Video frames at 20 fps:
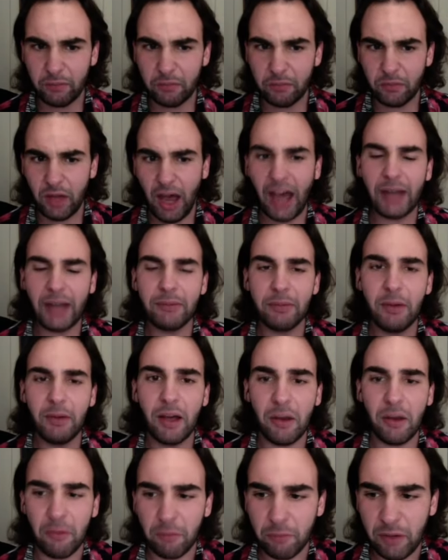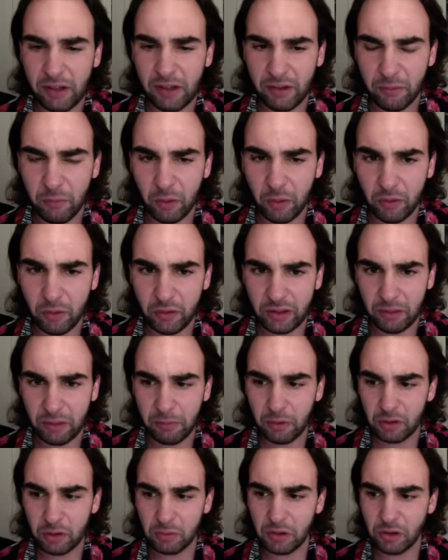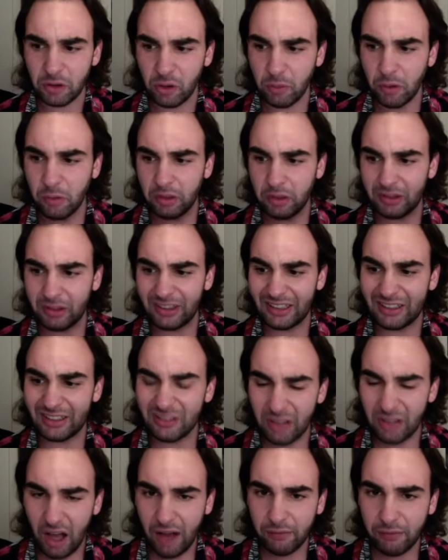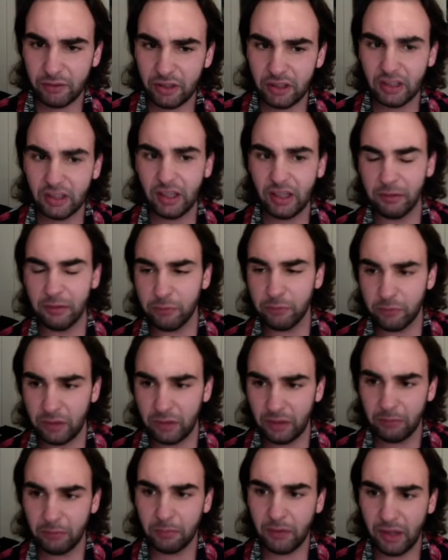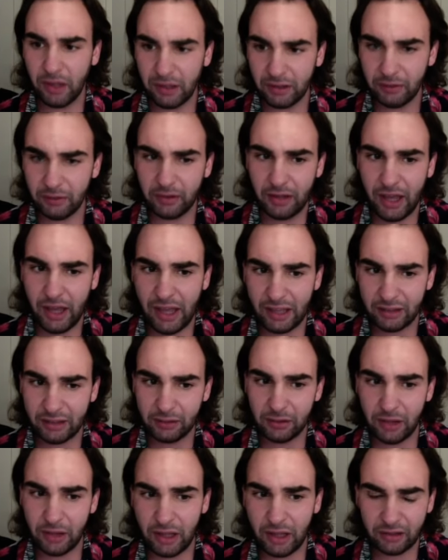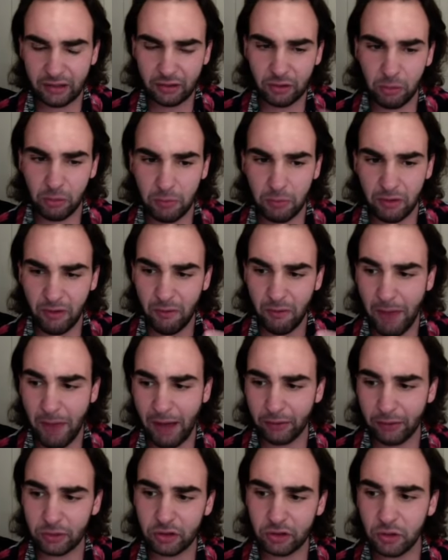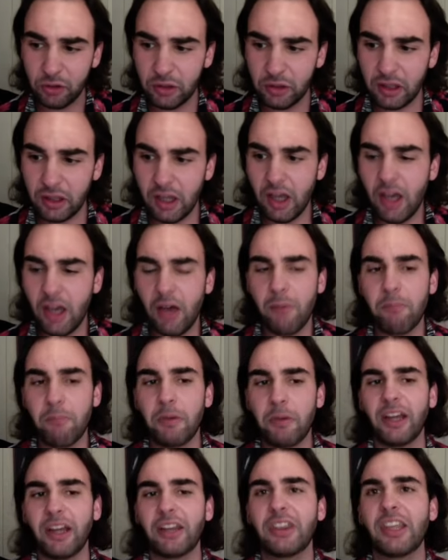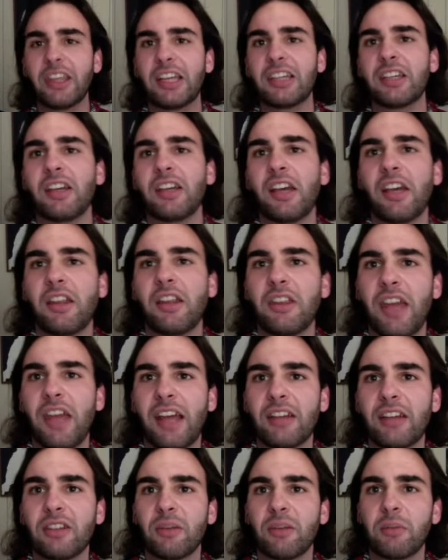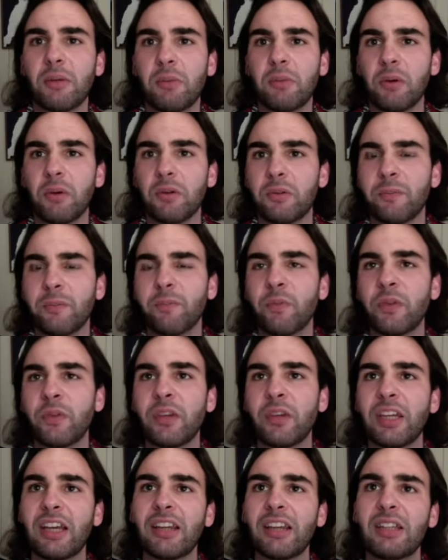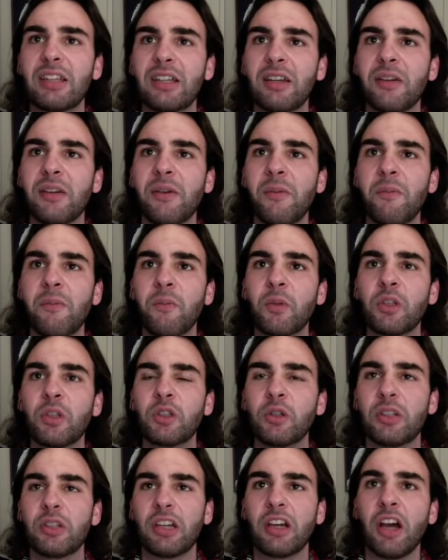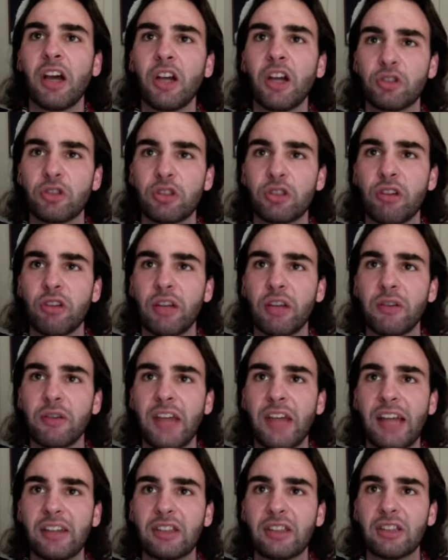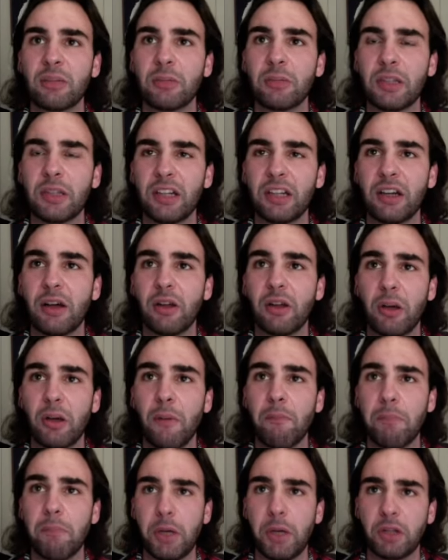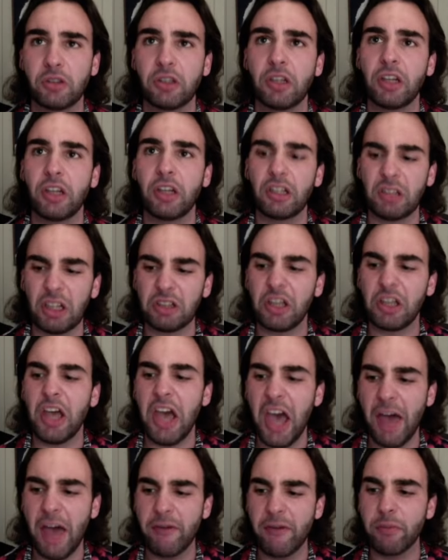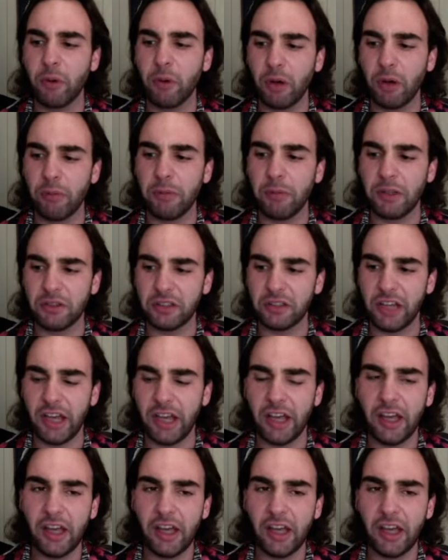I'm a fan of more of like a Pillsbury Doughboy where it's like soft and has a little bit of a bounce to it. But I think that some people I think when you do like a country gravy, that's going to be like a biscuit. Like that's a heavy boy biscuit.